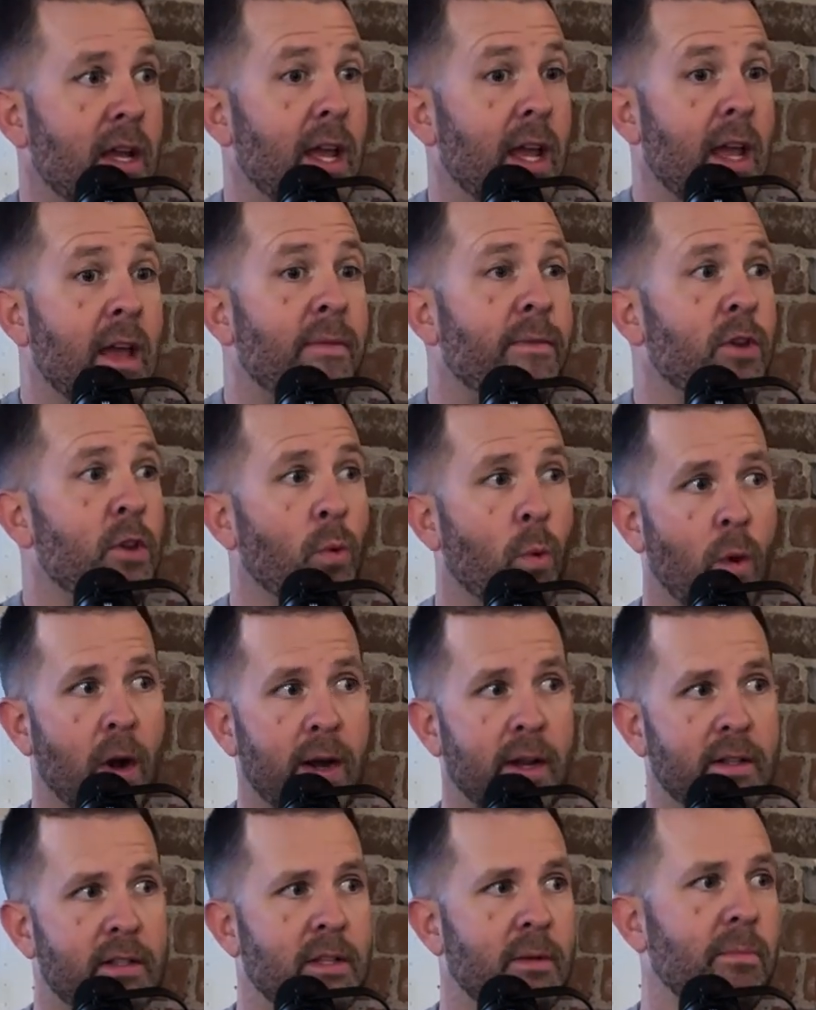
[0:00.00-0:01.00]
if you
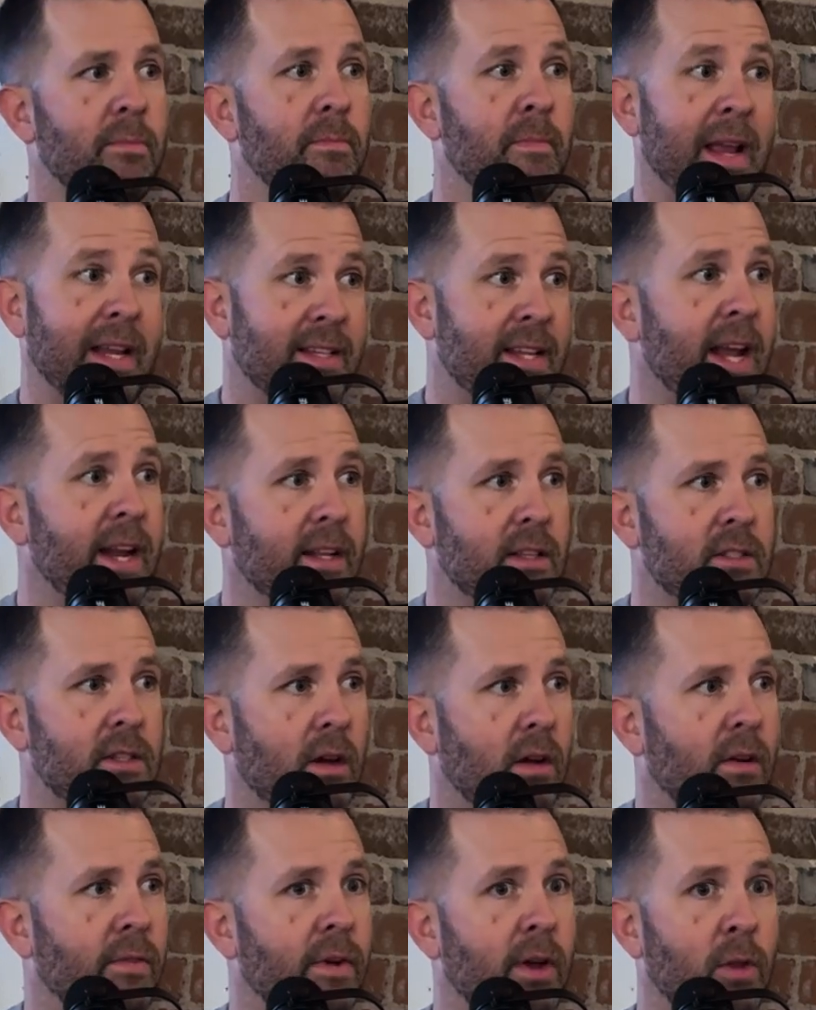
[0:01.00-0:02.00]
want it to maintain
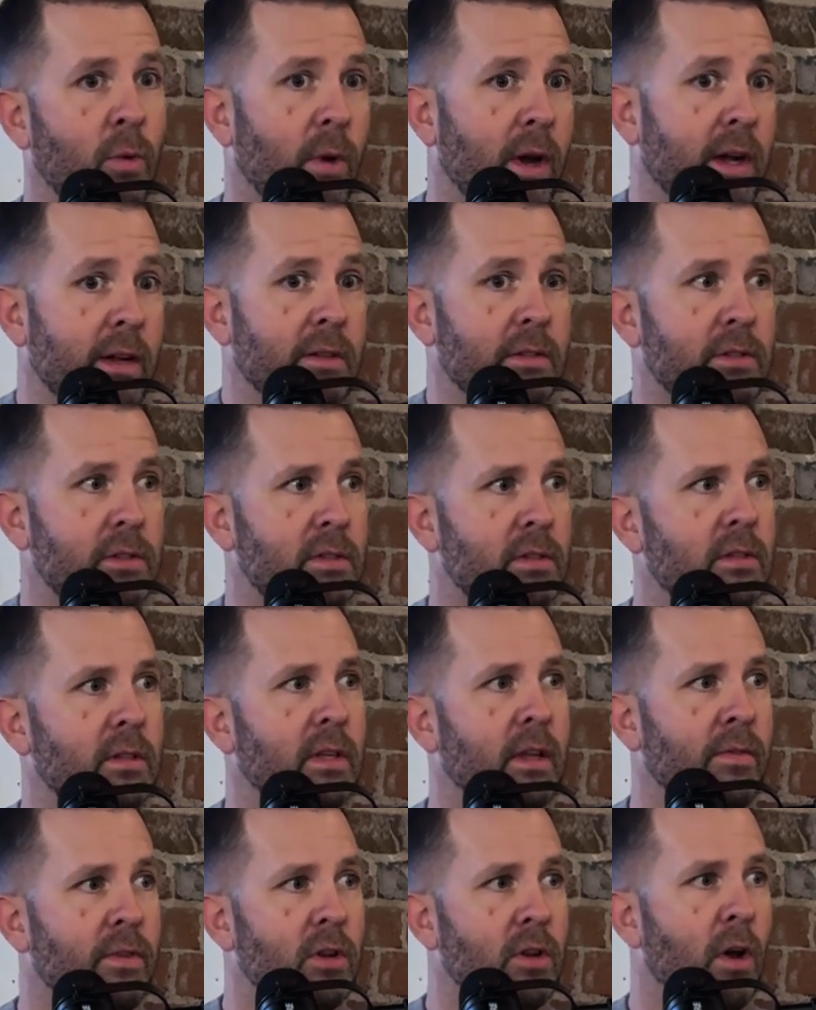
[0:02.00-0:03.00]
itself. Otherwise,
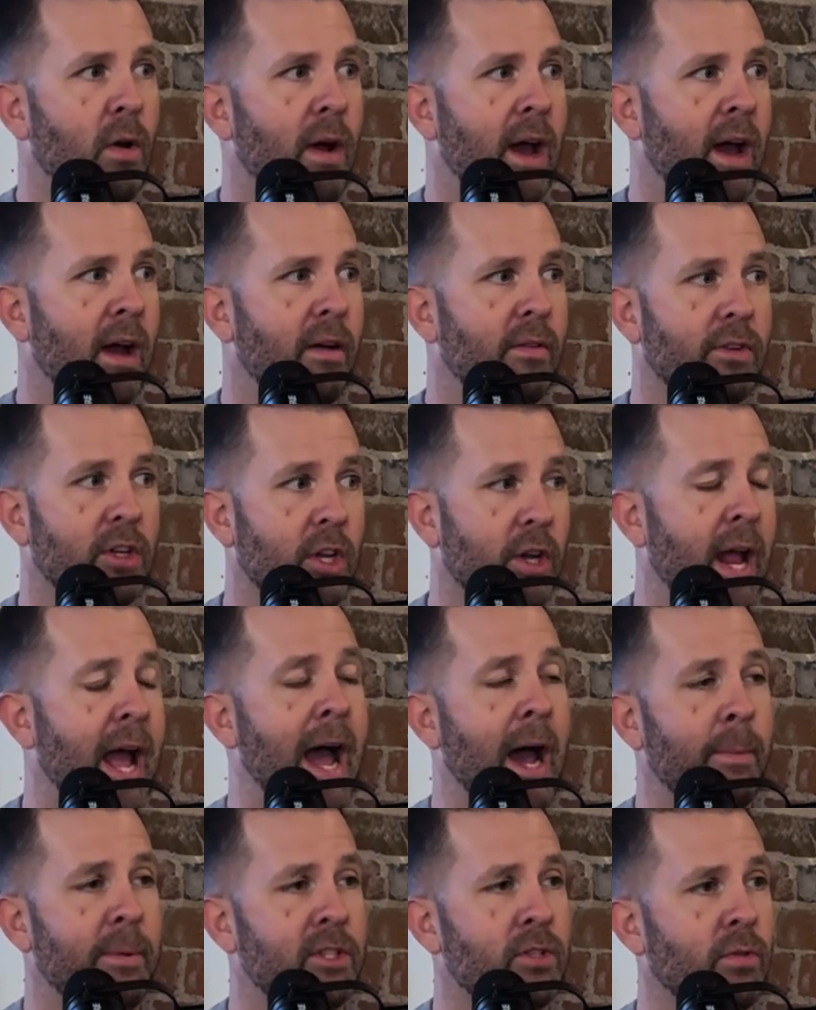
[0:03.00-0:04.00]
if you don't have good
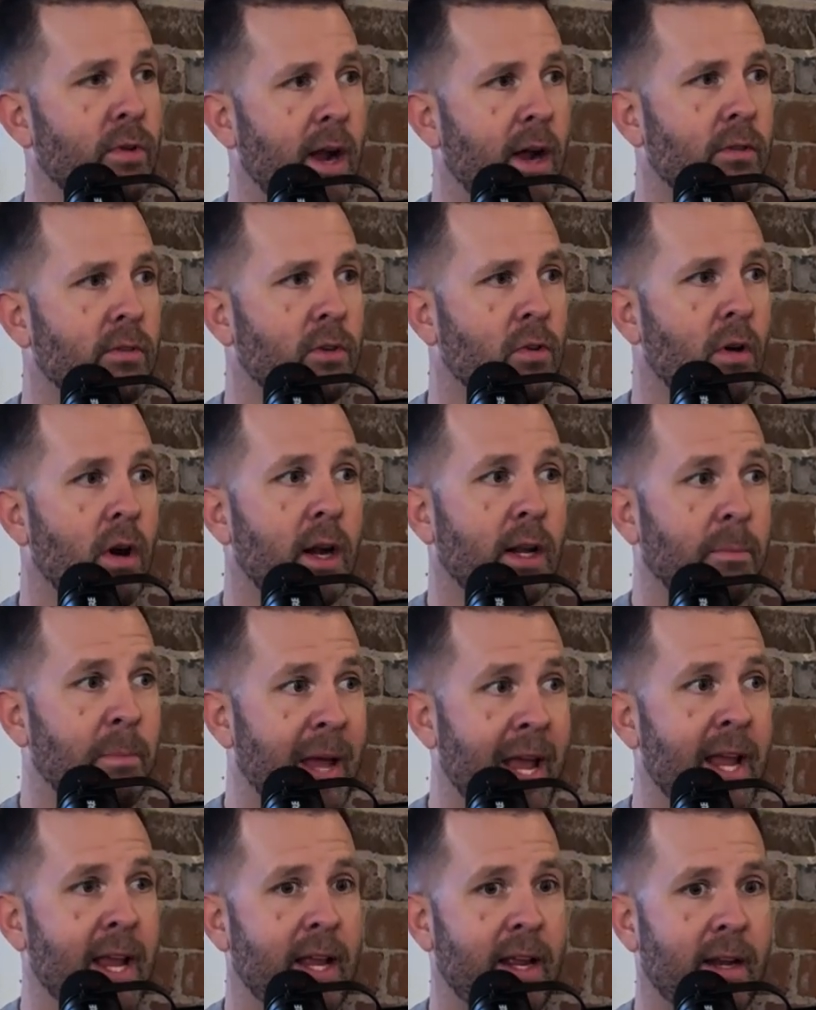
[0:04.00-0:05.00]
habits around chronic
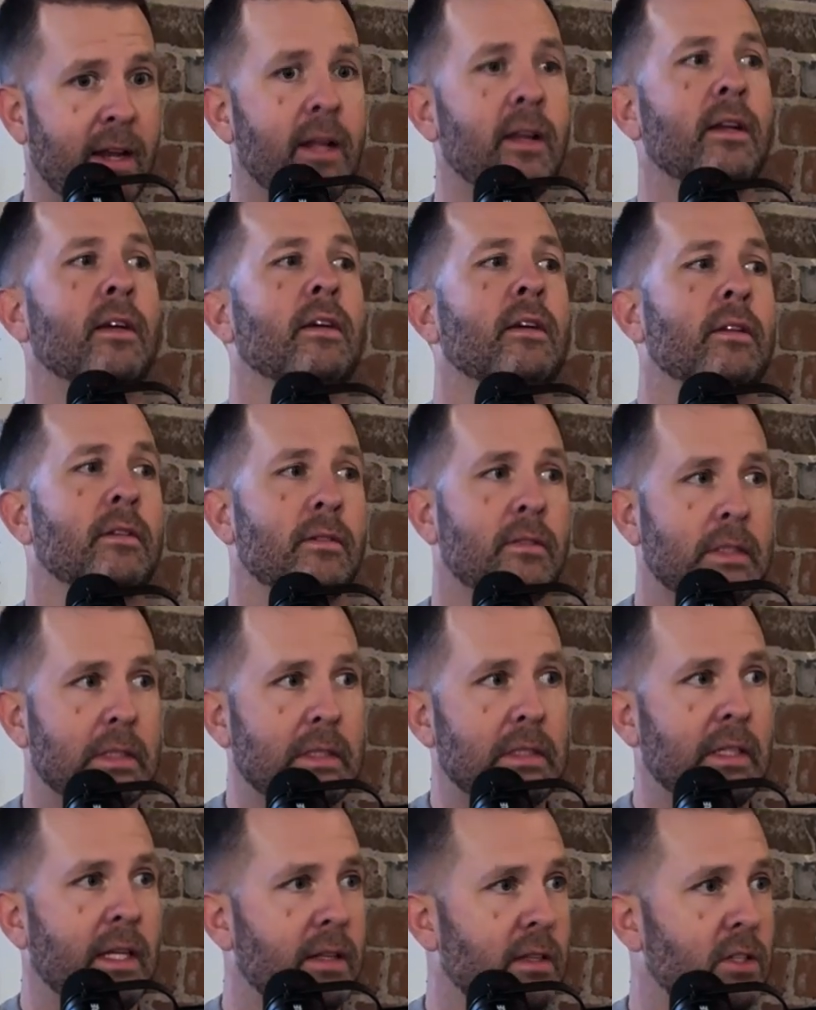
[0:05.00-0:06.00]
pain,
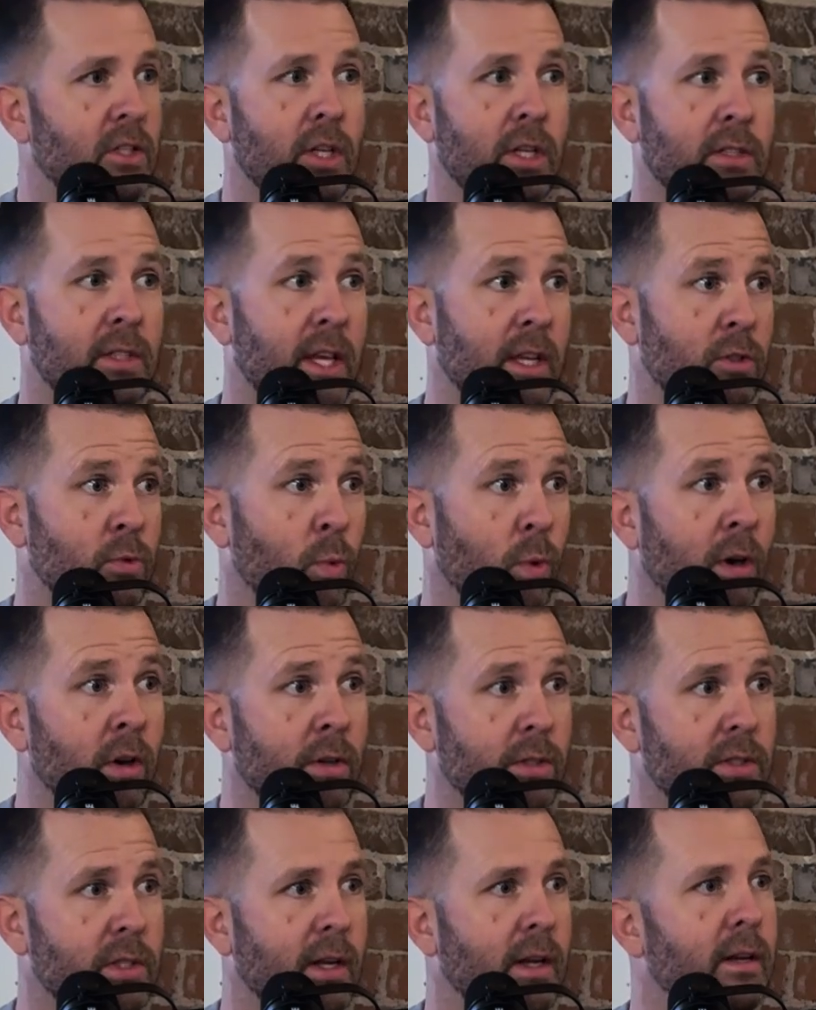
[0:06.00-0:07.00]
it just gets
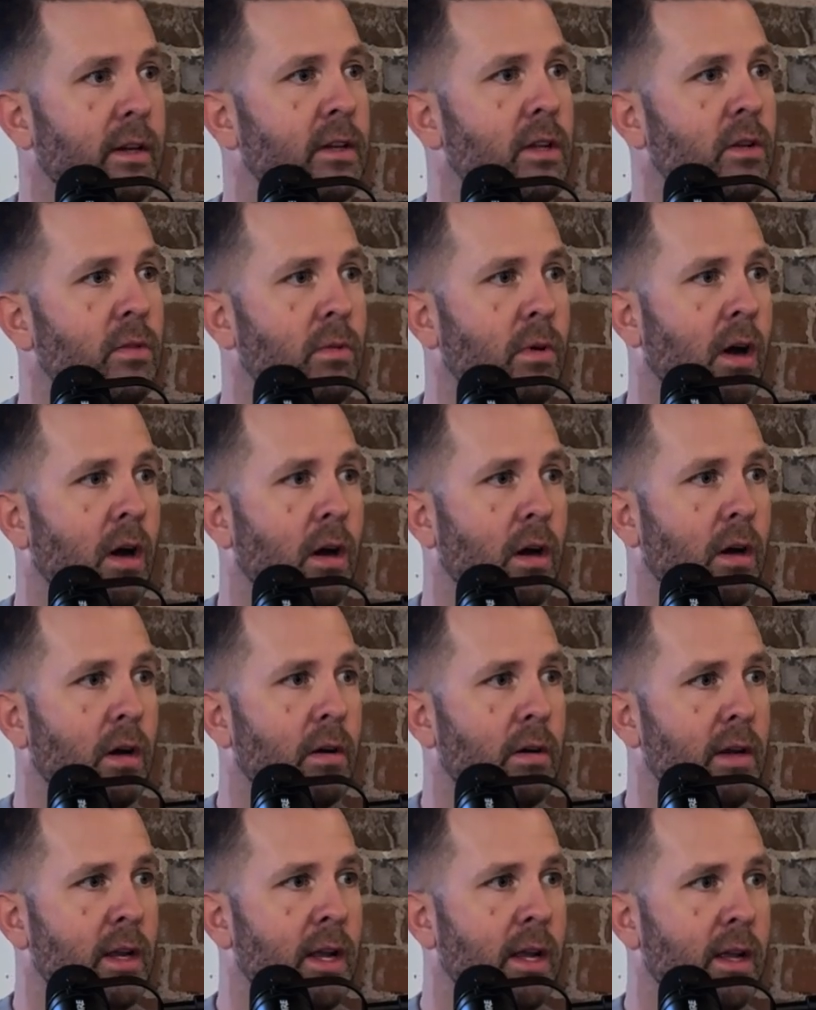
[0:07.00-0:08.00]
worse and you
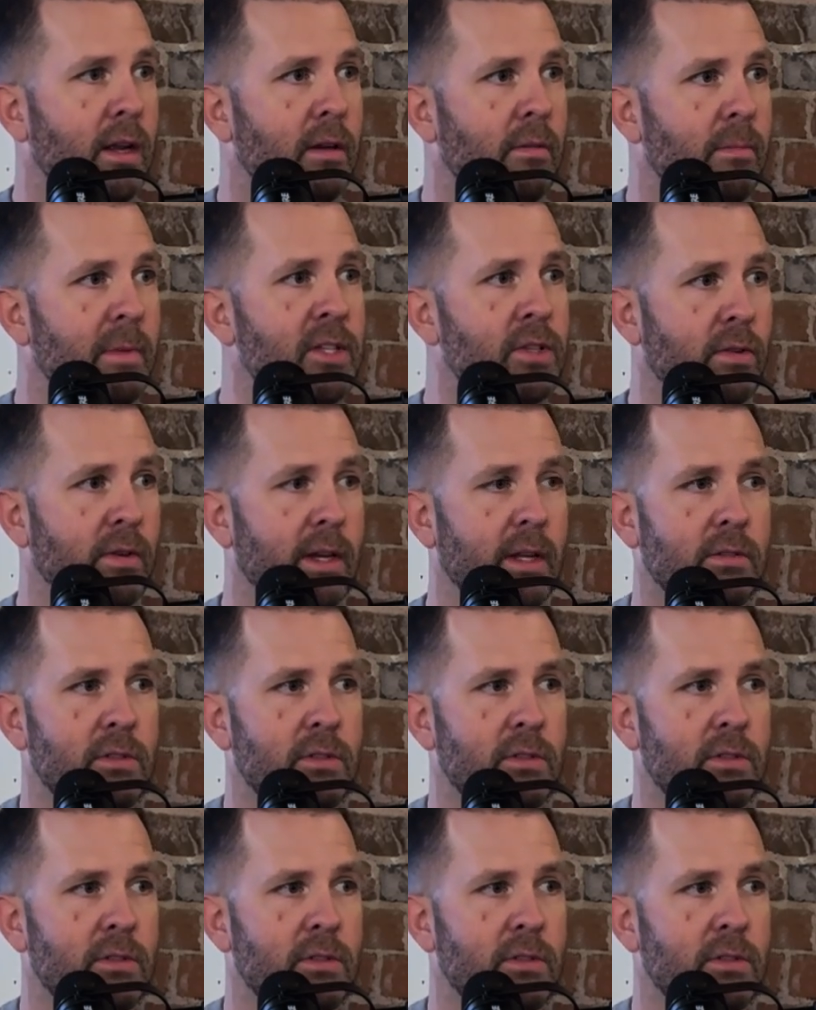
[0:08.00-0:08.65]
are in misery.